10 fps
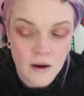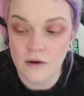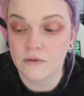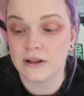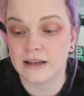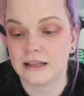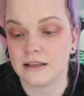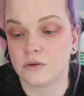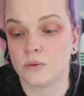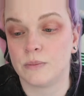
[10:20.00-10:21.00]
I feel like
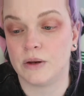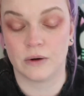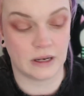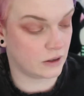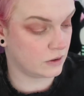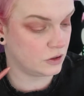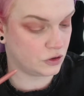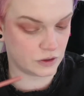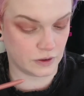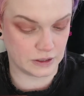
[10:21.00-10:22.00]
this would be really good
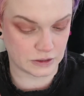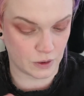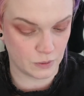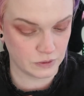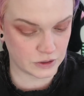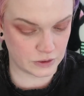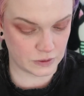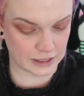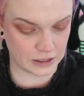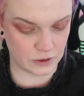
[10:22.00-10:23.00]
just on its own too.
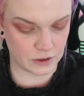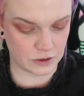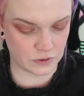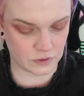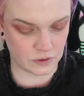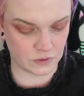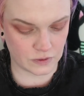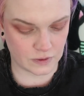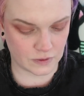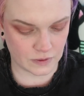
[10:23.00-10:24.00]
Like, you could just use
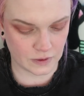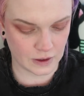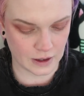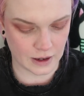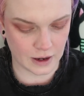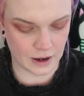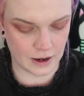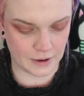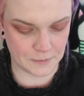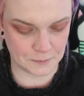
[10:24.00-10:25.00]
this
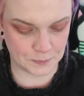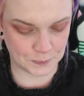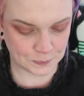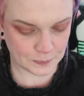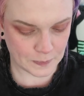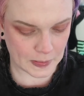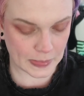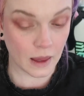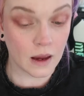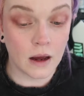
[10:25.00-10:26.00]
um,
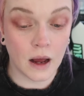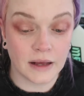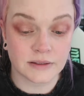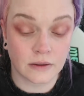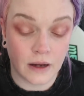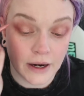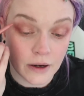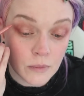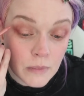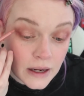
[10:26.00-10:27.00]
as a
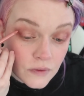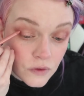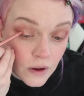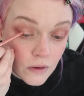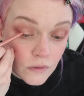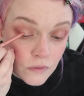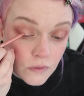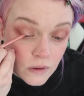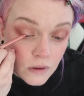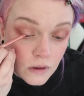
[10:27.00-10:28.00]
liner by itself
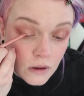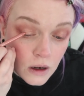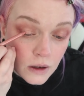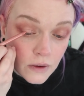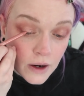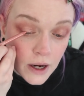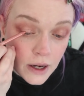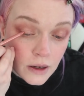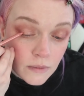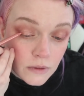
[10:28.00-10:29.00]
on your eye
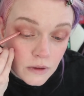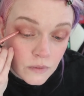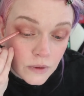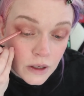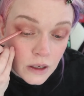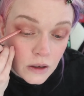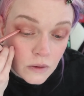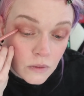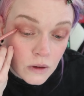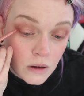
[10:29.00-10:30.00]
and it would look really
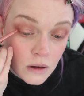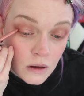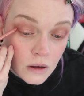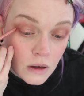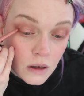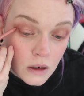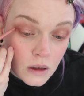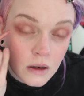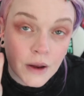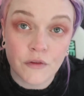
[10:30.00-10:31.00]
cute.
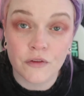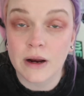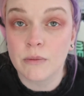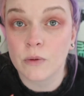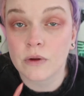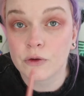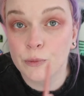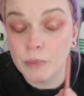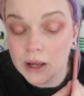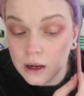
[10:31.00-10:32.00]
Like, frame it with
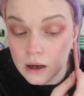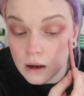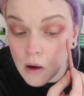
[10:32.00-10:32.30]
some pink.